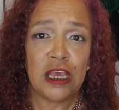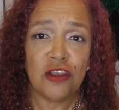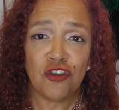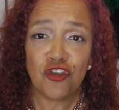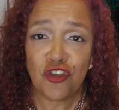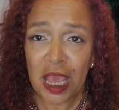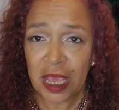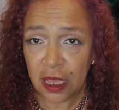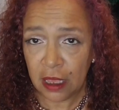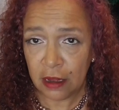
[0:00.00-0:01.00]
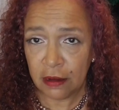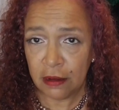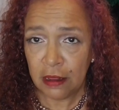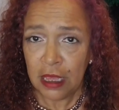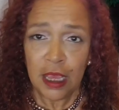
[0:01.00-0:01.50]
is shaking,
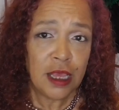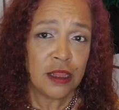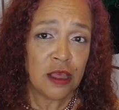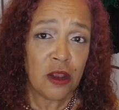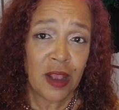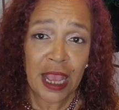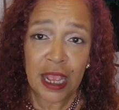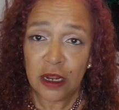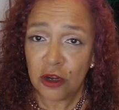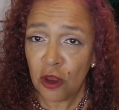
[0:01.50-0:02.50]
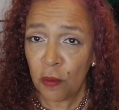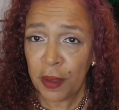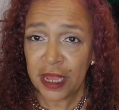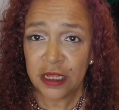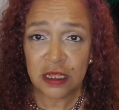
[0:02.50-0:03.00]
and there ain't
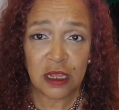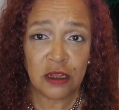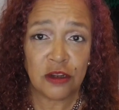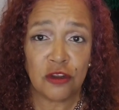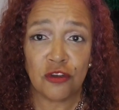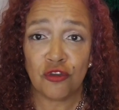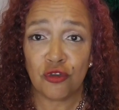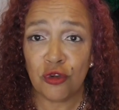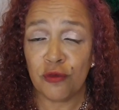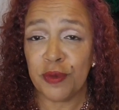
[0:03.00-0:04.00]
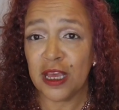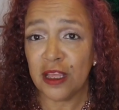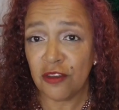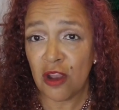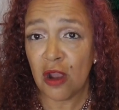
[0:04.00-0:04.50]
nobody telling the truth
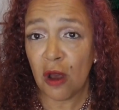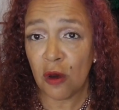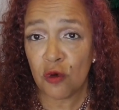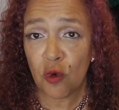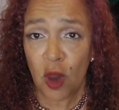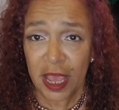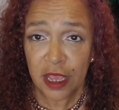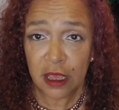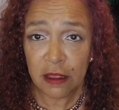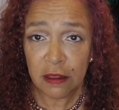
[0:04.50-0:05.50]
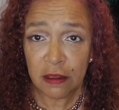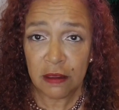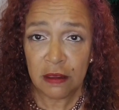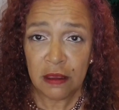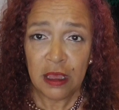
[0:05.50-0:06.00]
because they're all quaking
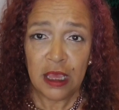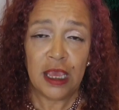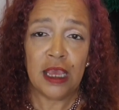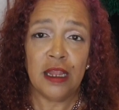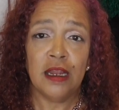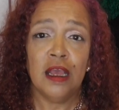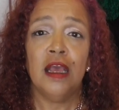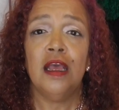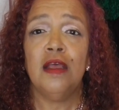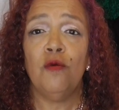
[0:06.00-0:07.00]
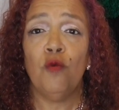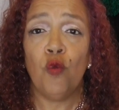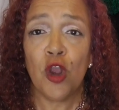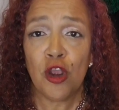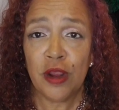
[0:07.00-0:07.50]
and
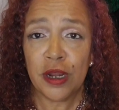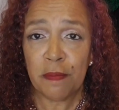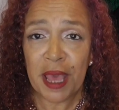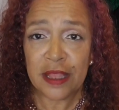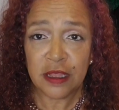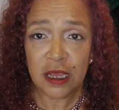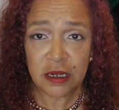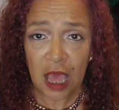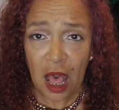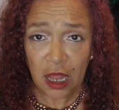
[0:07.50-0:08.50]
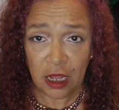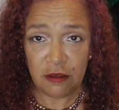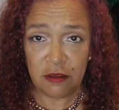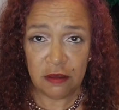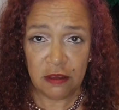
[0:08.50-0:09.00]
worrying about their
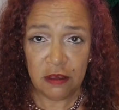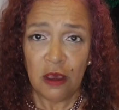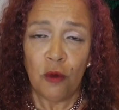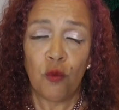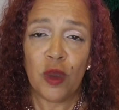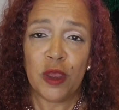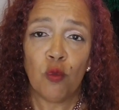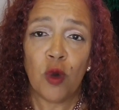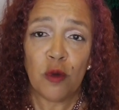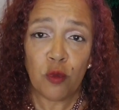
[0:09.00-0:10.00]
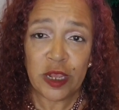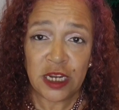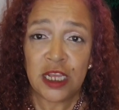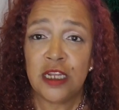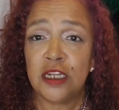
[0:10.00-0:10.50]
dollars, when what we
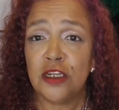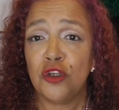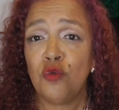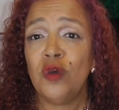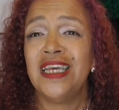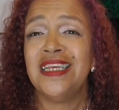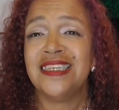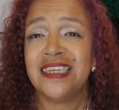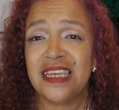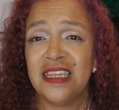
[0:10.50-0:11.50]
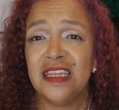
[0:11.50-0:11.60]
need to do is